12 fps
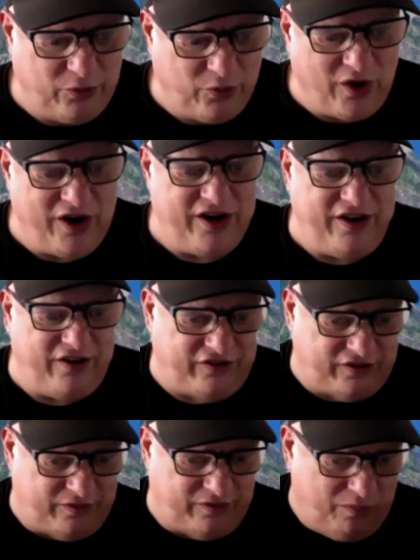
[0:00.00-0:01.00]
One is
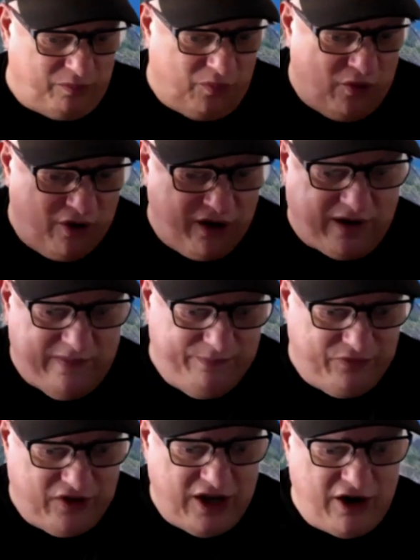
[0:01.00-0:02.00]
more
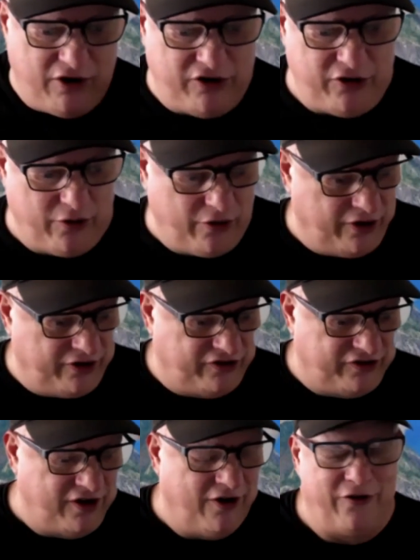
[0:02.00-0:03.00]
geared towards you
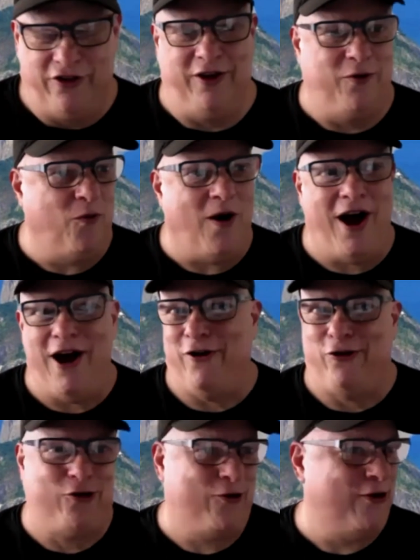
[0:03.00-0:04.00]
know the wild,
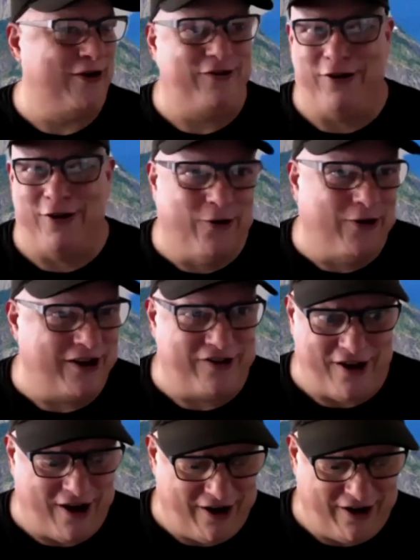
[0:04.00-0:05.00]
crazy goings
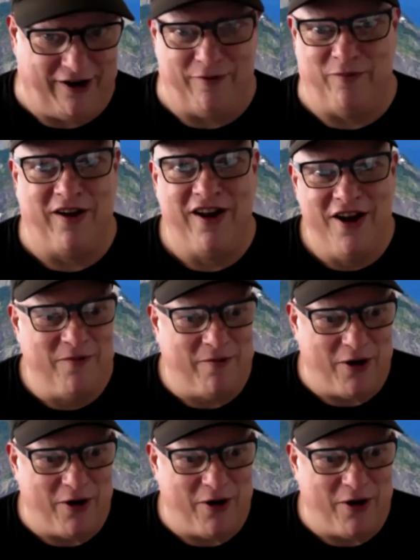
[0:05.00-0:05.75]
on at my